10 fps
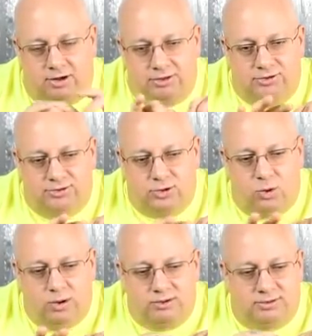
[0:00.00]
all this
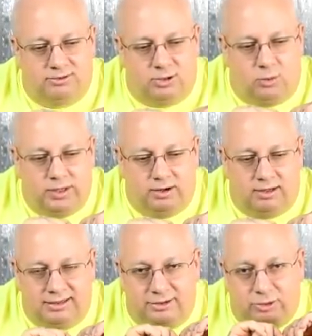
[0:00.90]
noise that is going
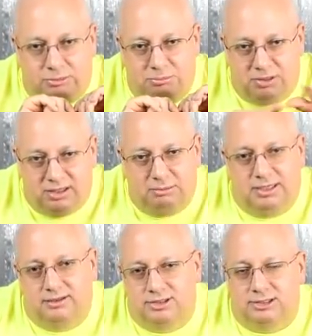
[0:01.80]
on literally
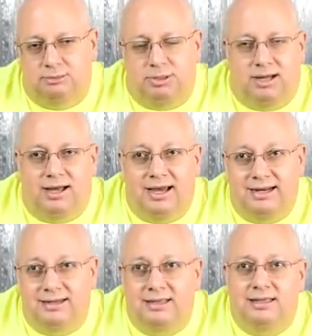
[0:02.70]
millimeters
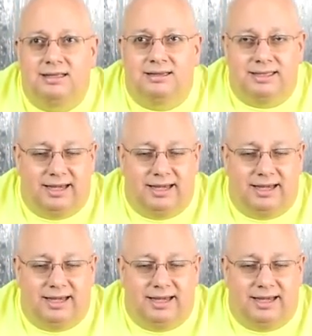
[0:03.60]
behind the